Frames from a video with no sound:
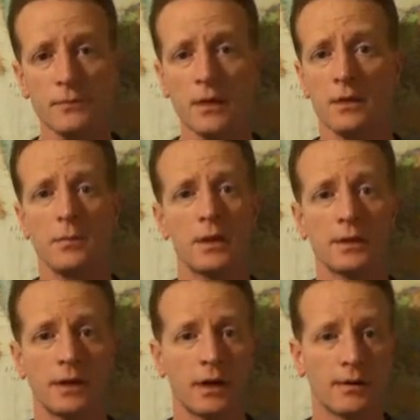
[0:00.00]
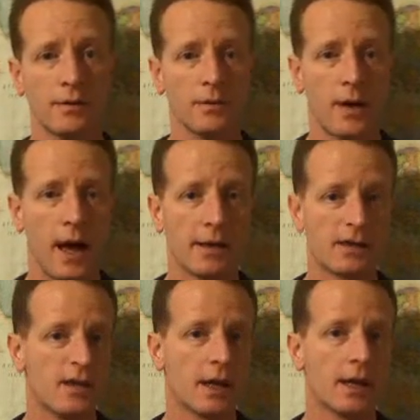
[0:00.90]
In the military, for the
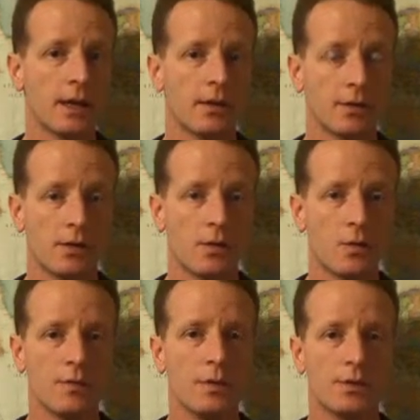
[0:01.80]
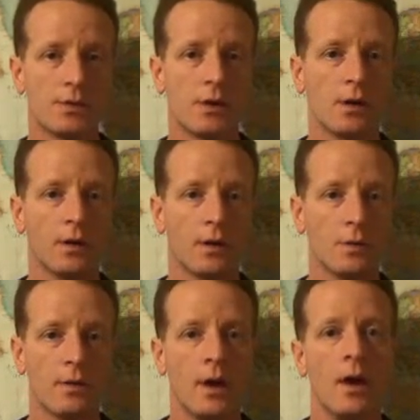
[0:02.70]
past decade or so, we've been struggling
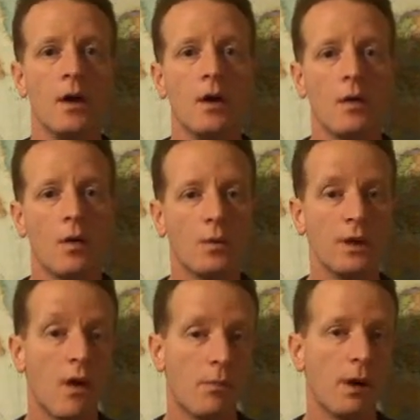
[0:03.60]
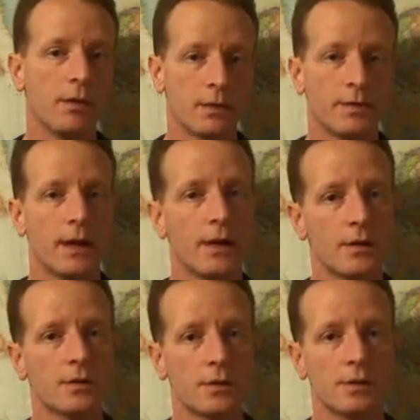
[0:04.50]
with what we call public
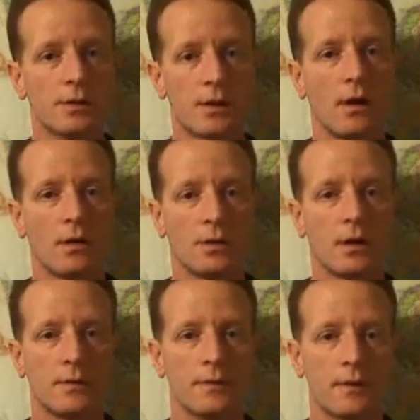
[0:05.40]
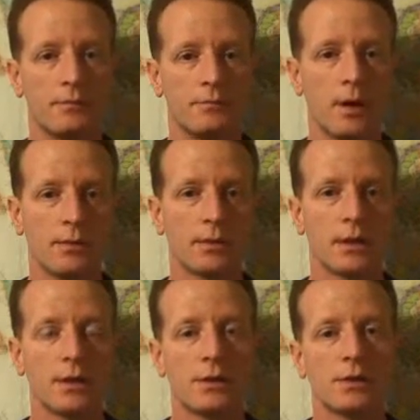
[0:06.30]
affairs, which is our term for public
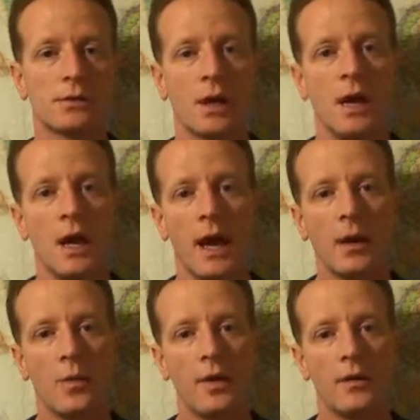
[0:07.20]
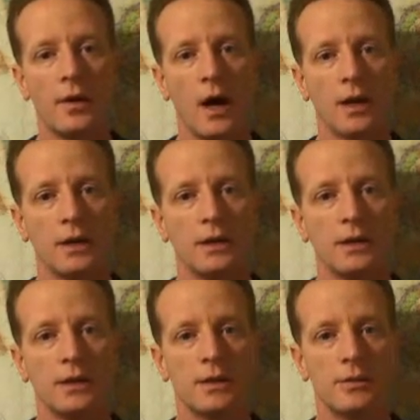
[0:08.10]
relations, and whether or not it
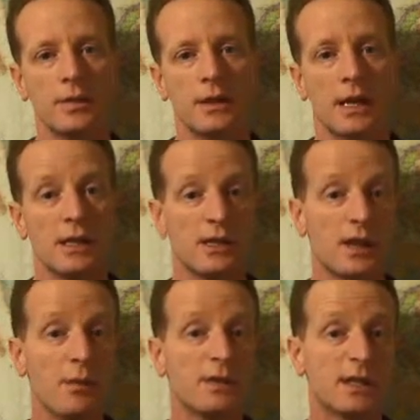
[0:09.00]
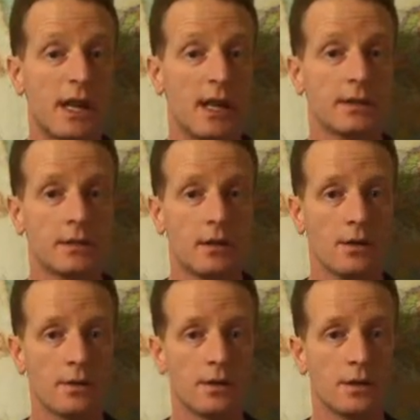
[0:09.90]
needs to be a subset
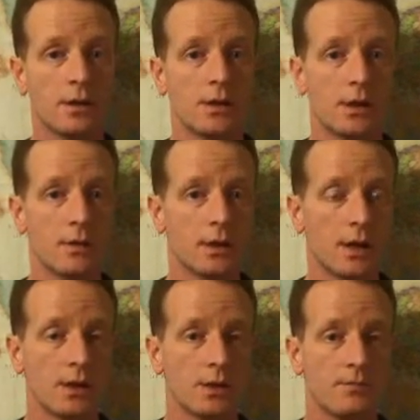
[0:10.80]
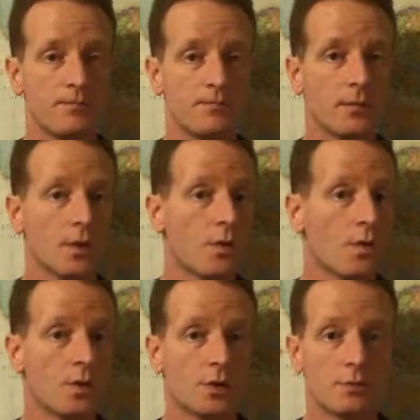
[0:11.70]
of strategic communication,
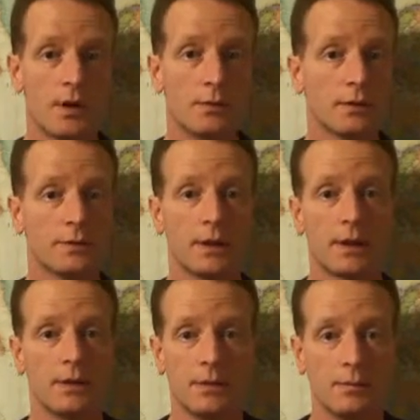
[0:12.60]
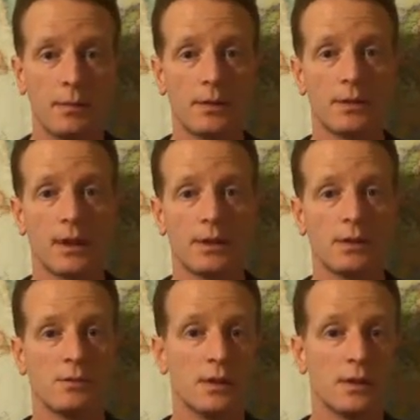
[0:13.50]
or should public affairs or public
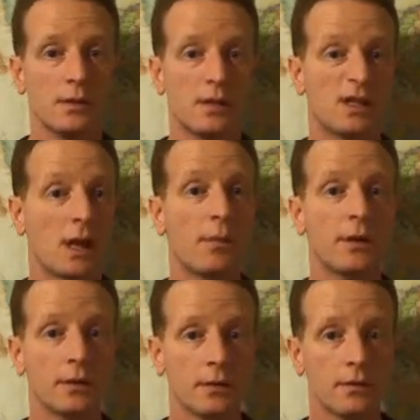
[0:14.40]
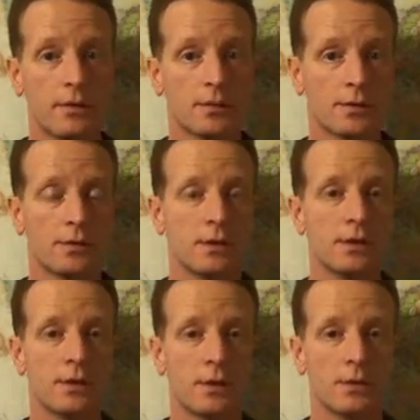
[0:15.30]
relations be separate from
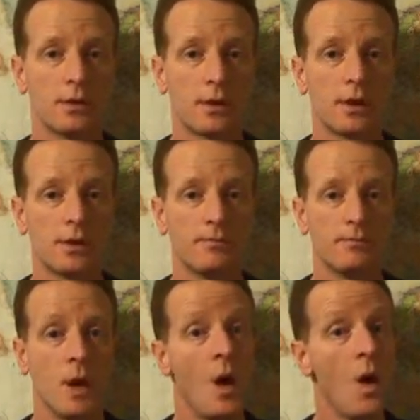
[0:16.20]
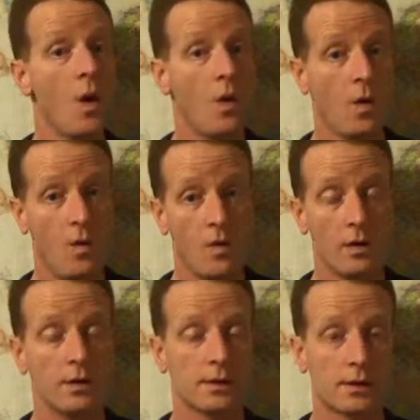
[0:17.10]
strategic communication,
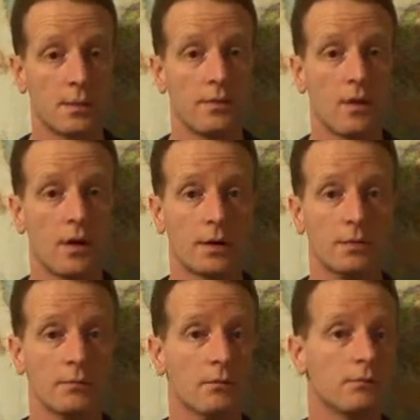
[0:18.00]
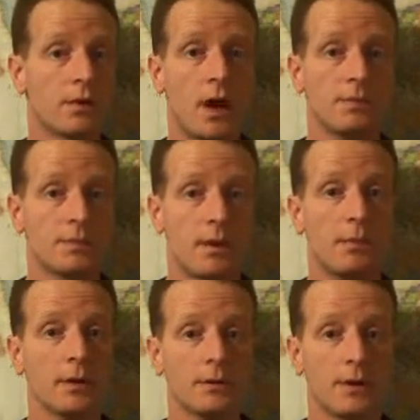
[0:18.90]
or, some have argued, perhaps
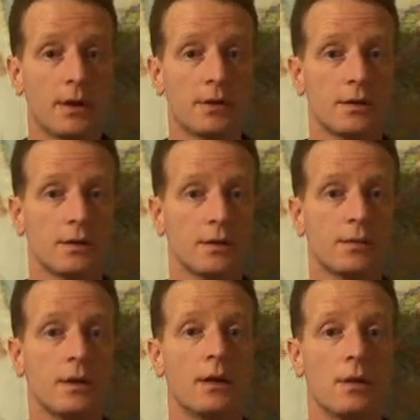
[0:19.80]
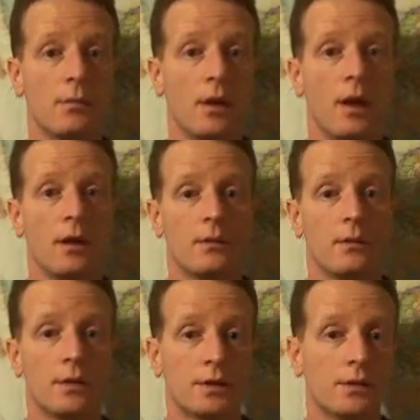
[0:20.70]
public affairs needs to be the umbrella under
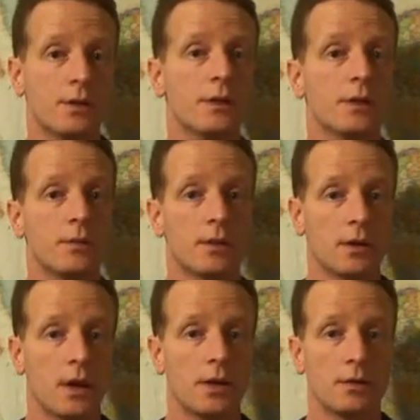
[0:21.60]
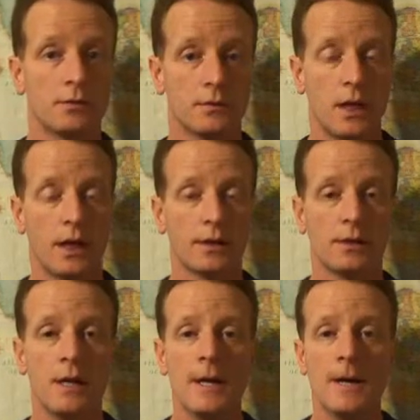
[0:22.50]
which strategic communication lies.
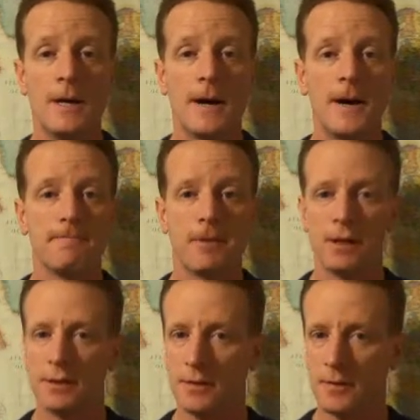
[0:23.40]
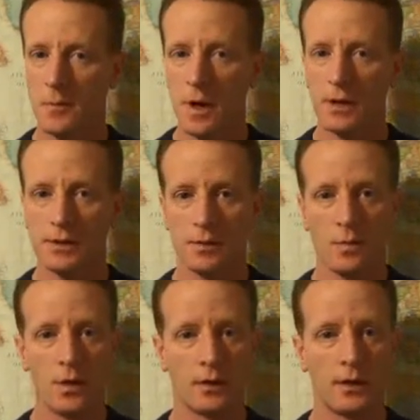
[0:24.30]
Lots of different ways to
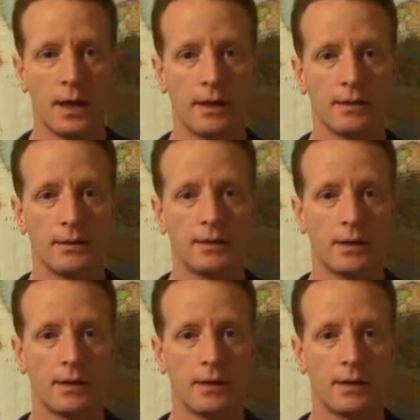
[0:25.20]
work that